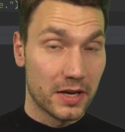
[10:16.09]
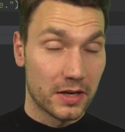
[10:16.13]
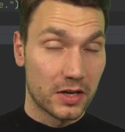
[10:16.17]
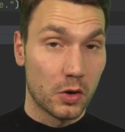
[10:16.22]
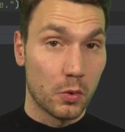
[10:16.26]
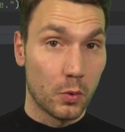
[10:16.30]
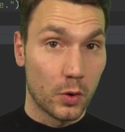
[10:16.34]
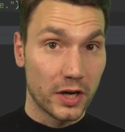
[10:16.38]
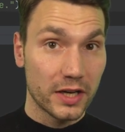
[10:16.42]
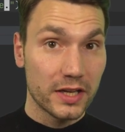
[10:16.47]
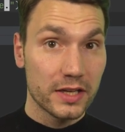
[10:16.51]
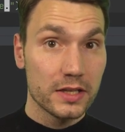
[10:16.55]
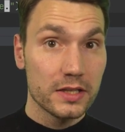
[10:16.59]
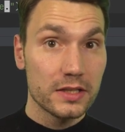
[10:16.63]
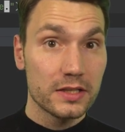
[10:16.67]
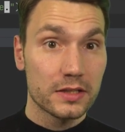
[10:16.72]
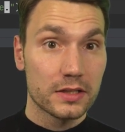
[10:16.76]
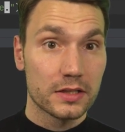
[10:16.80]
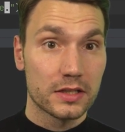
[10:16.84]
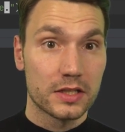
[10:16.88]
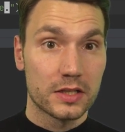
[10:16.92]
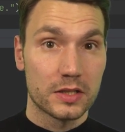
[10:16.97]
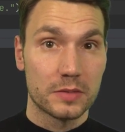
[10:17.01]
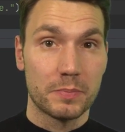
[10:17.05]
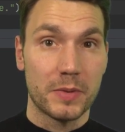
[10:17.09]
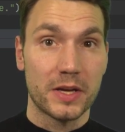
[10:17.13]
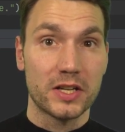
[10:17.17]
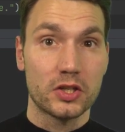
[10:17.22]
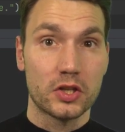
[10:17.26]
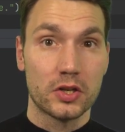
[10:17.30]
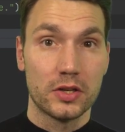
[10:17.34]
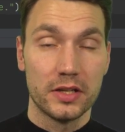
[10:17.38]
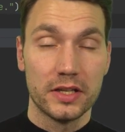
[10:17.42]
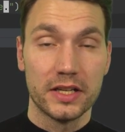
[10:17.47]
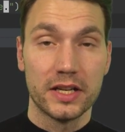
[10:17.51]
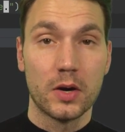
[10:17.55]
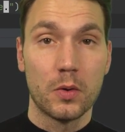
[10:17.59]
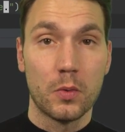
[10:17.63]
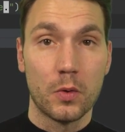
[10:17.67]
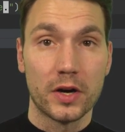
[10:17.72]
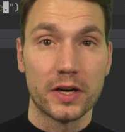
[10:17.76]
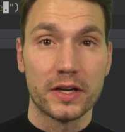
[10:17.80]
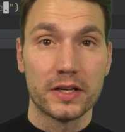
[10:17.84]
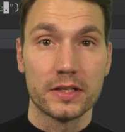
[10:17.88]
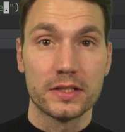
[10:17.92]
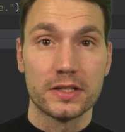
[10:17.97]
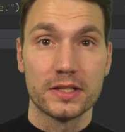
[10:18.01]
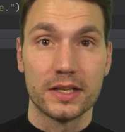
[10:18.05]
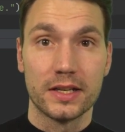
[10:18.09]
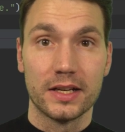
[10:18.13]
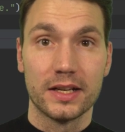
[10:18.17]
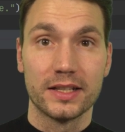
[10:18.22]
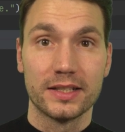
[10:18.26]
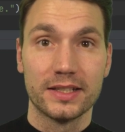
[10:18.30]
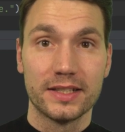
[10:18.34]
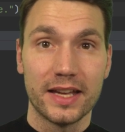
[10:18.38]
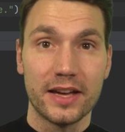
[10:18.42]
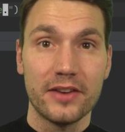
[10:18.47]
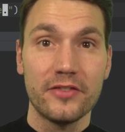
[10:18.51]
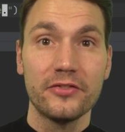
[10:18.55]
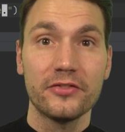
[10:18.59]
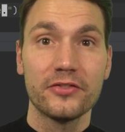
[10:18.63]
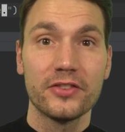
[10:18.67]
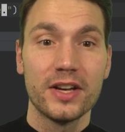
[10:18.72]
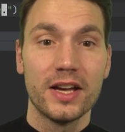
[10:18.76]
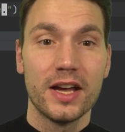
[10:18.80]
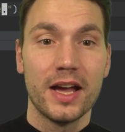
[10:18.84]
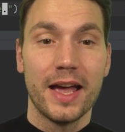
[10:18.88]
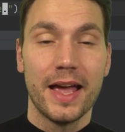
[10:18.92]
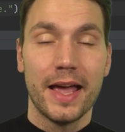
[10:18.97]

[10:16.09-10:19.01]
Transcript: Quarkus, especially Quarkus uh, Dev,